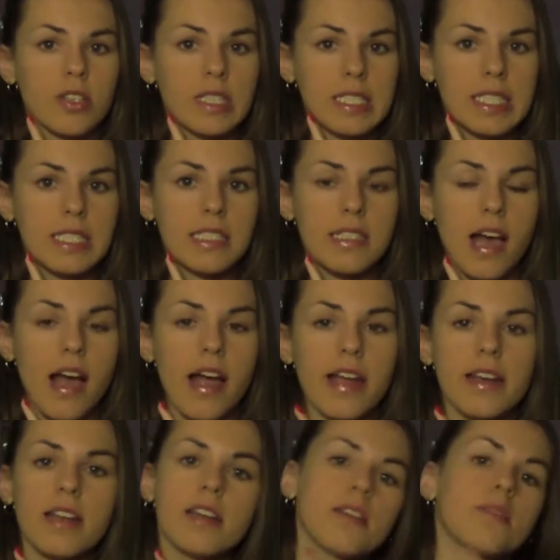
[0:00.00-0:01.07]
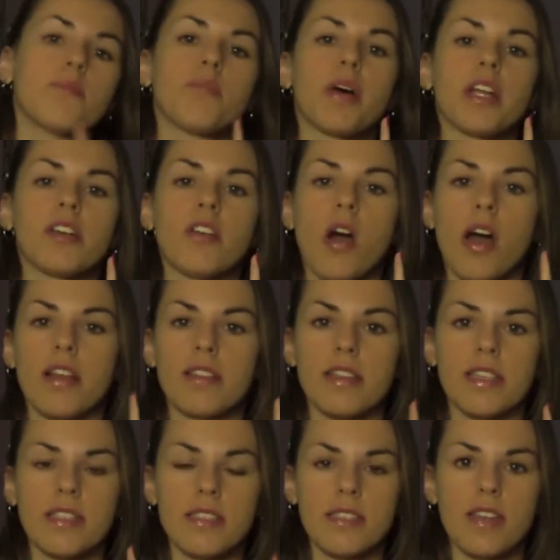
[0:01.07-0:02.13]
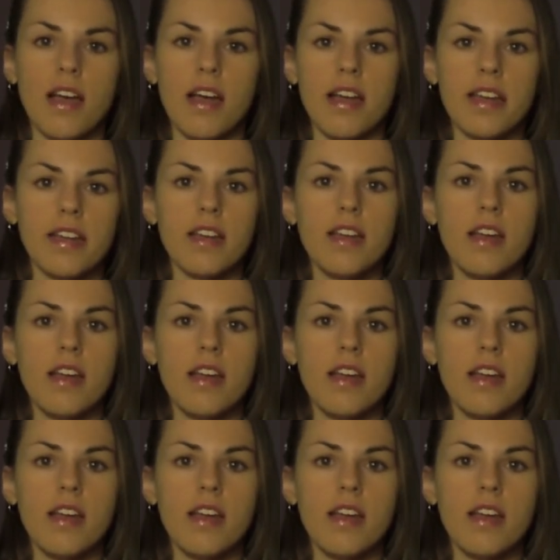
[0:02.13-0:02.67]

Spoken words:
on this side, but not this side,